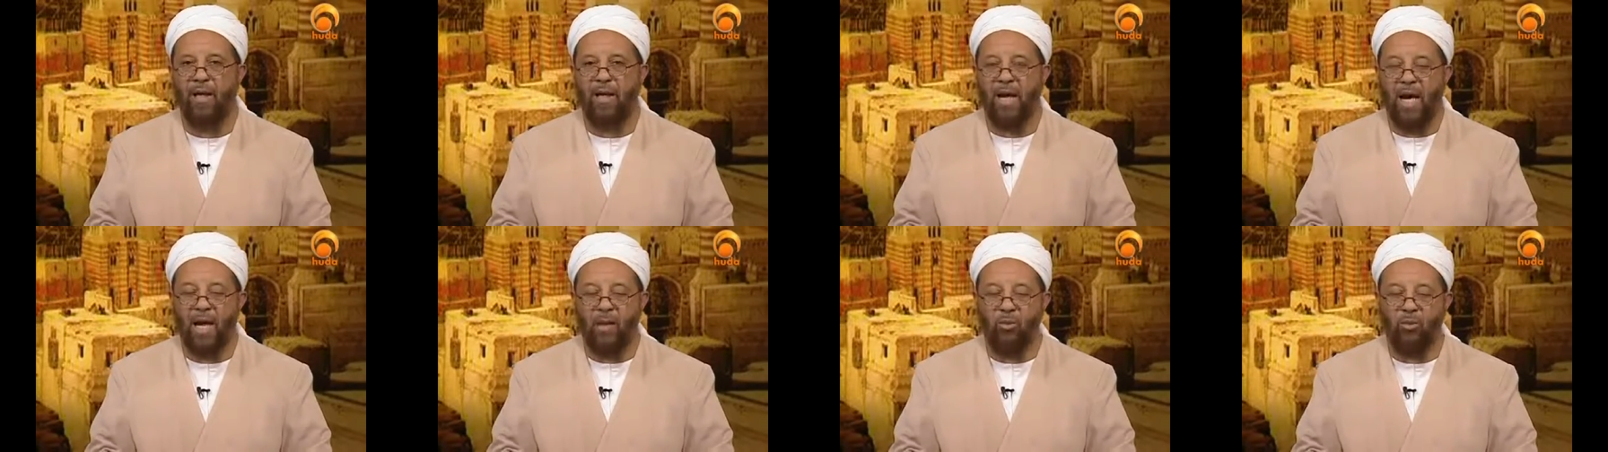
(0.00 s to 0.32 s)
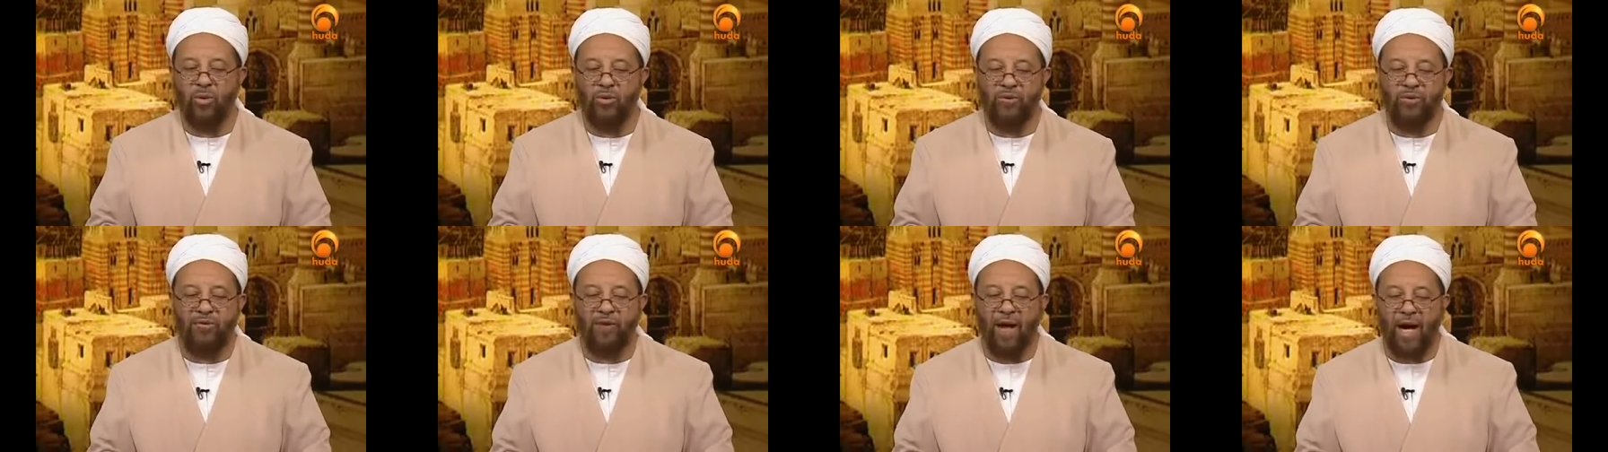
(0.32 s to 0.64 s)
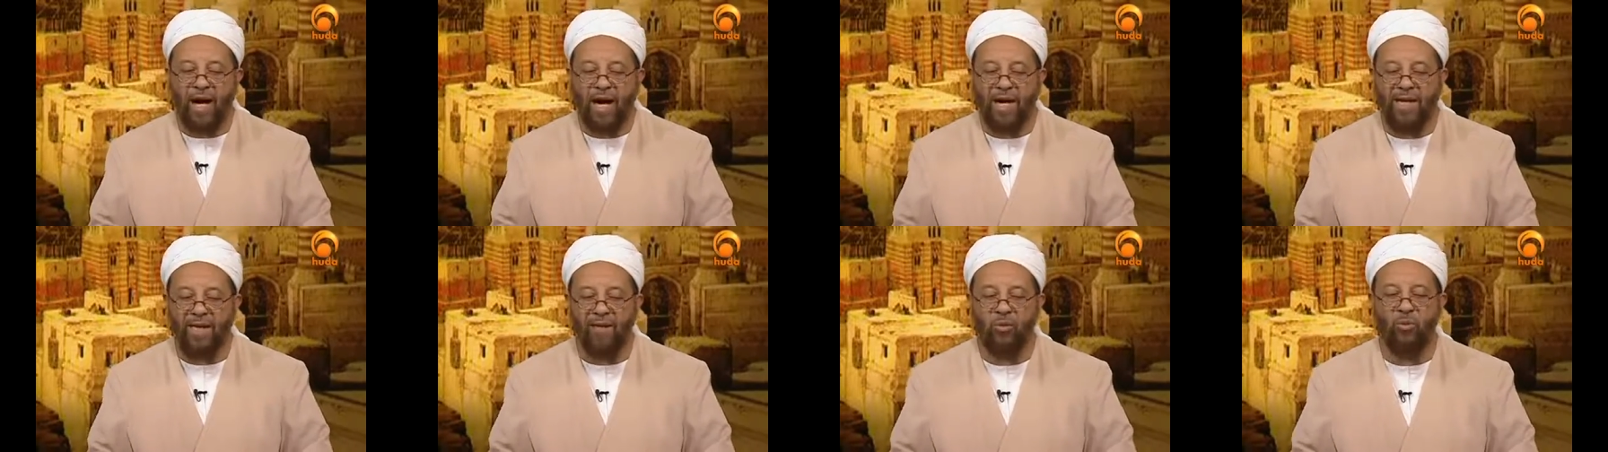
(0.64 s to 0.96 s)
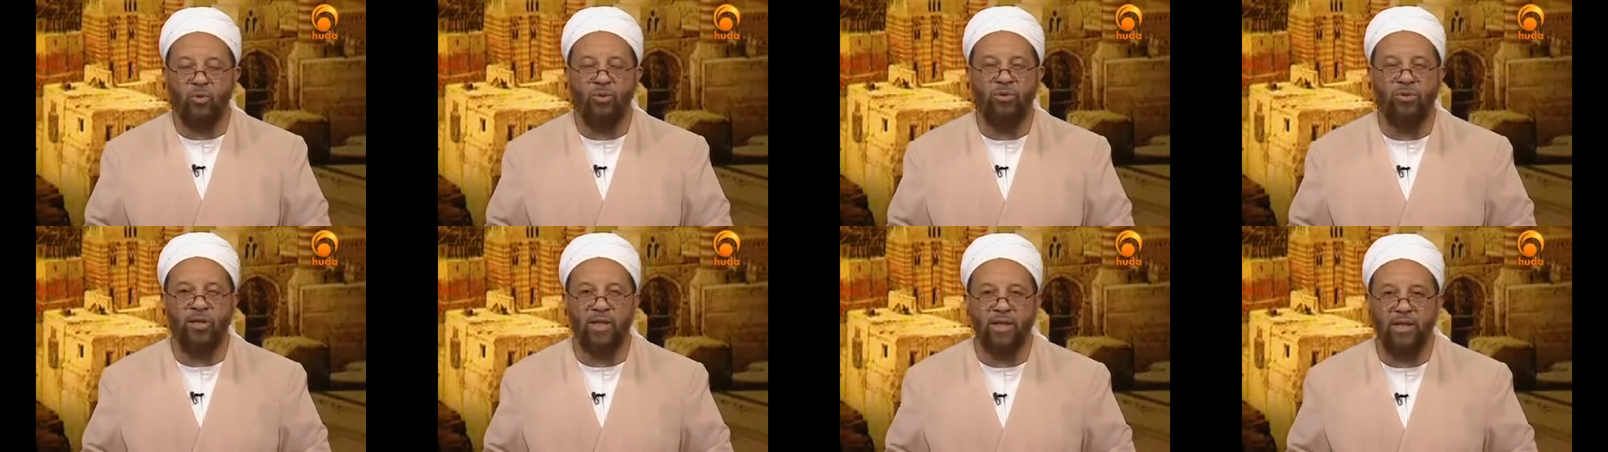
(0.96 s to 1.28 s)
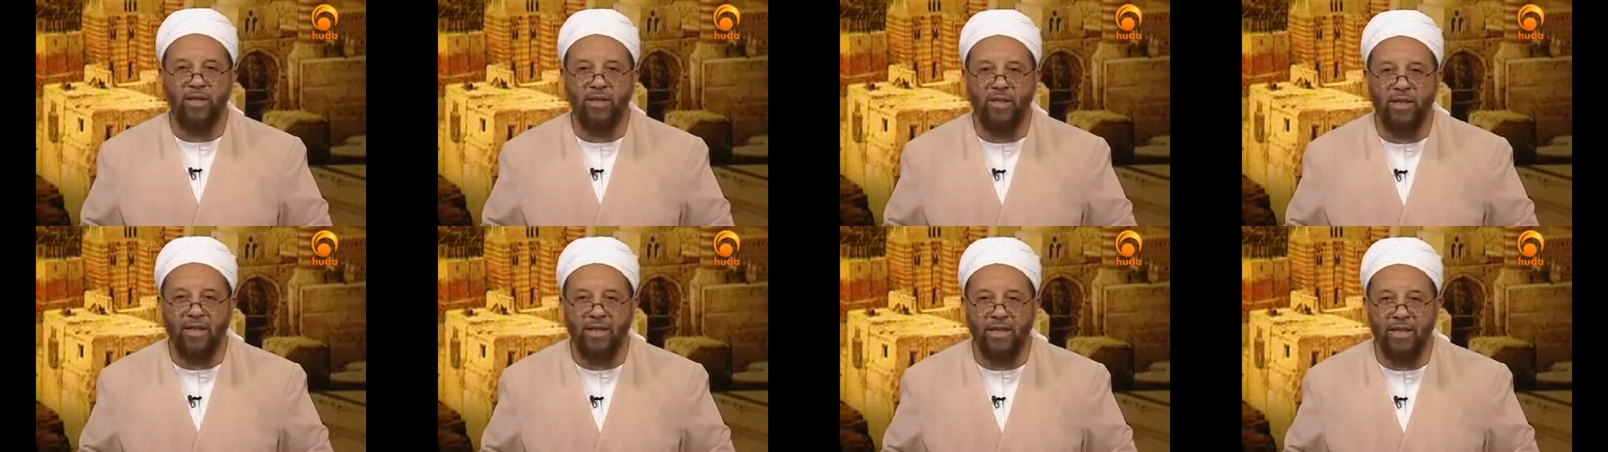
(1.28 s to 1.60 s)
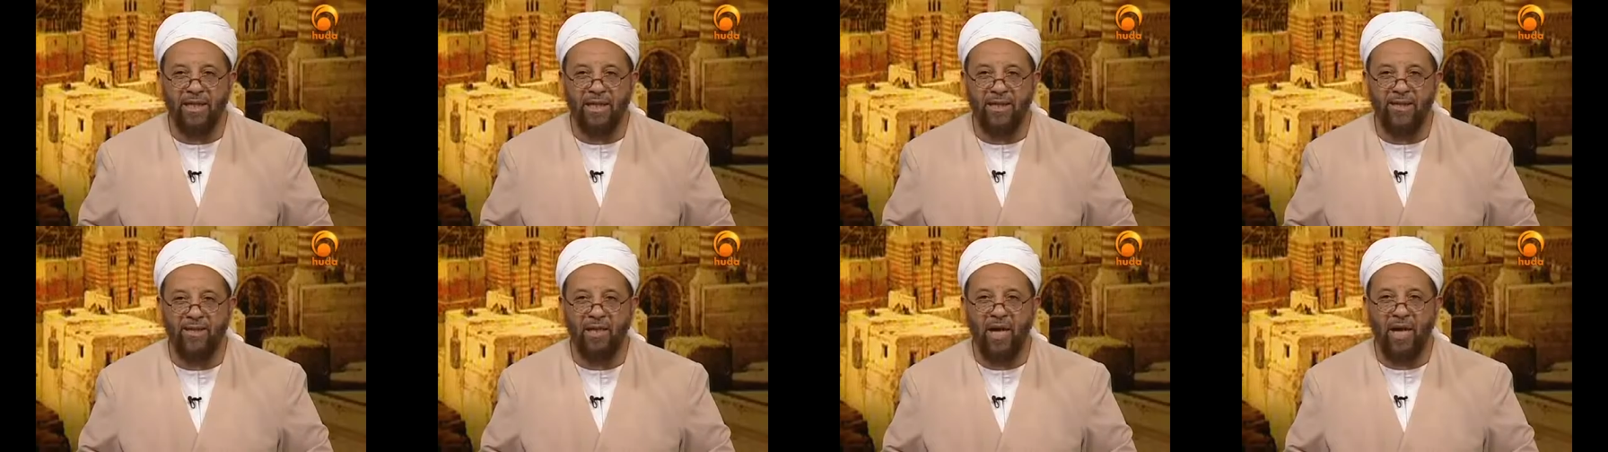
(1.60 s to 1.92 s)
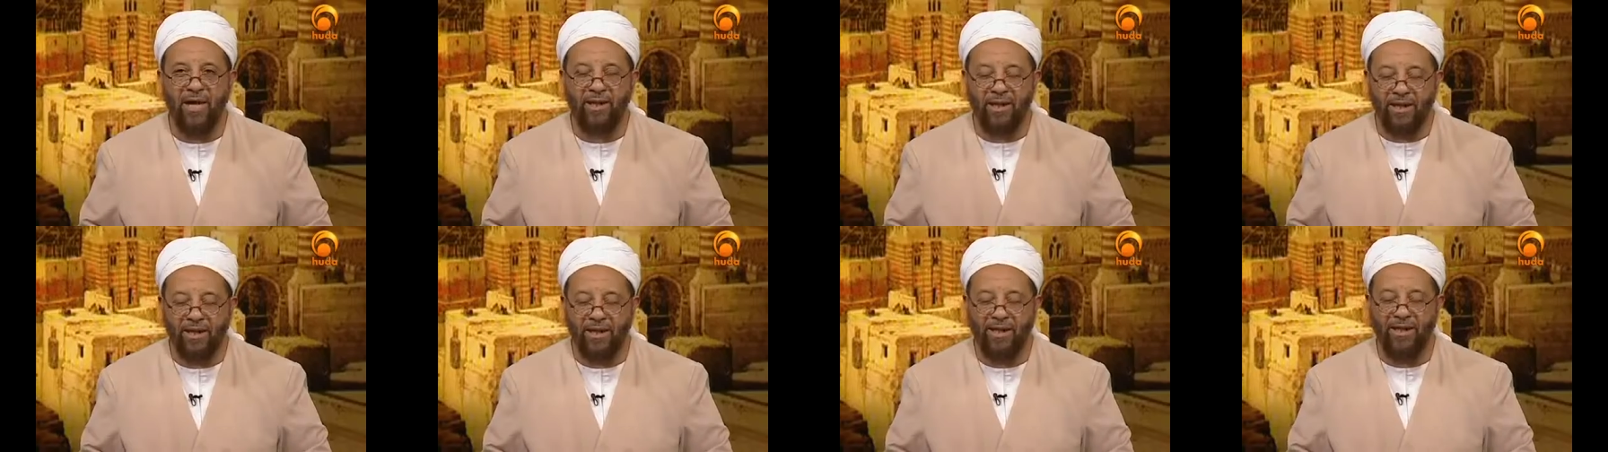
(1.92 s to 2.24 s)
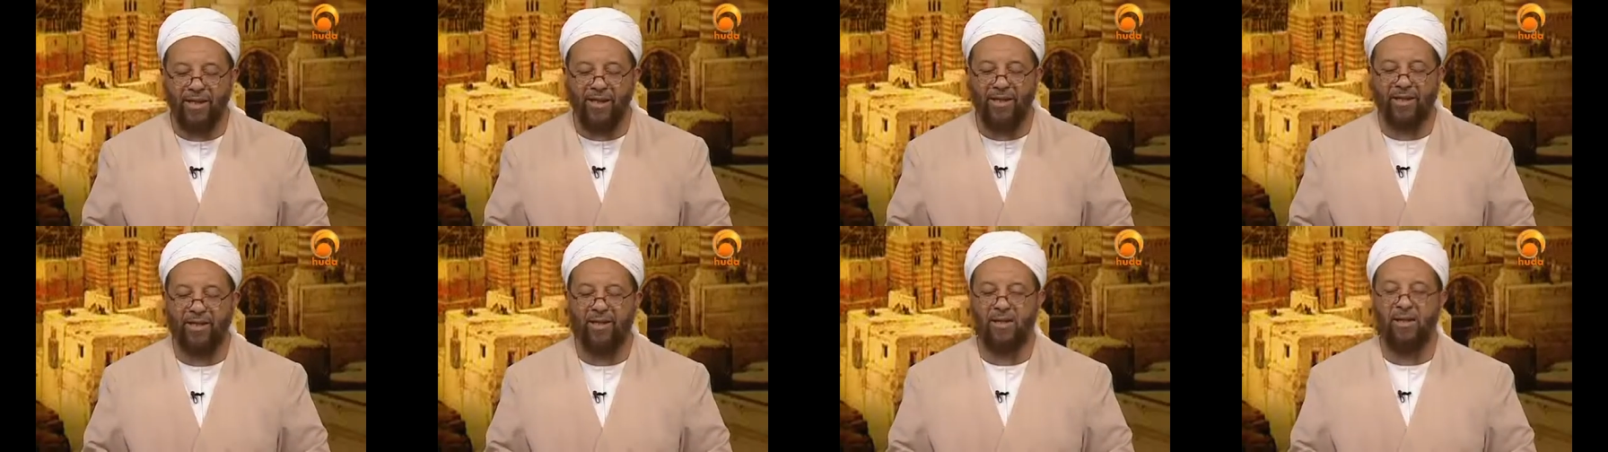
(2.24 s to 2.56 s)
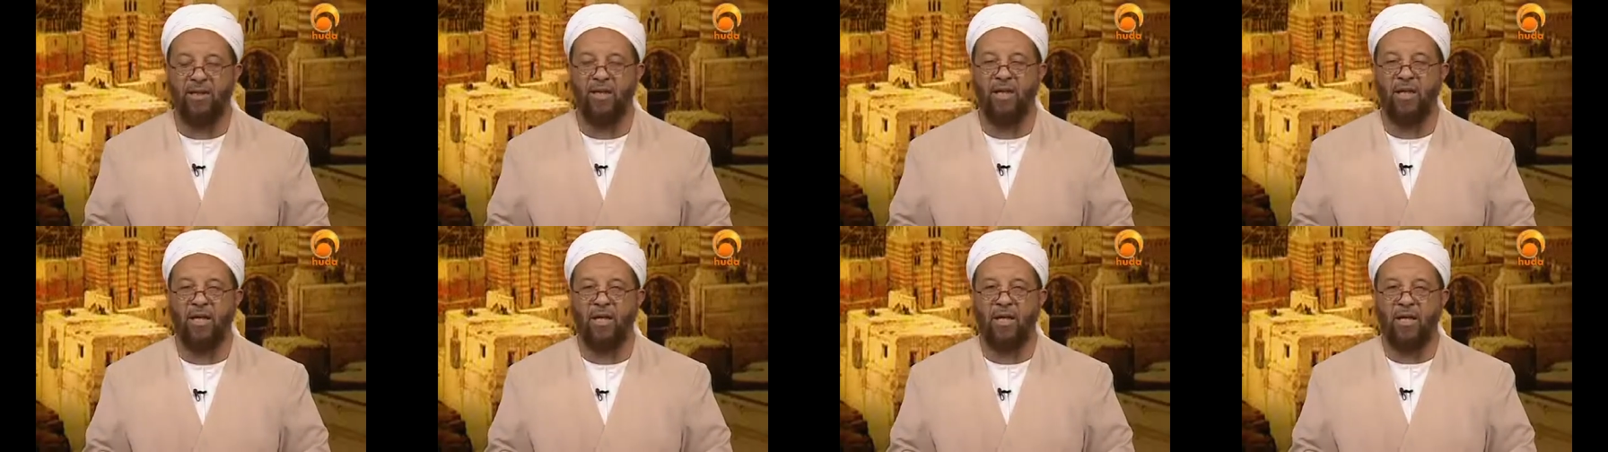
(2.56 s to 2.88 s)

And we find within the tarikhs,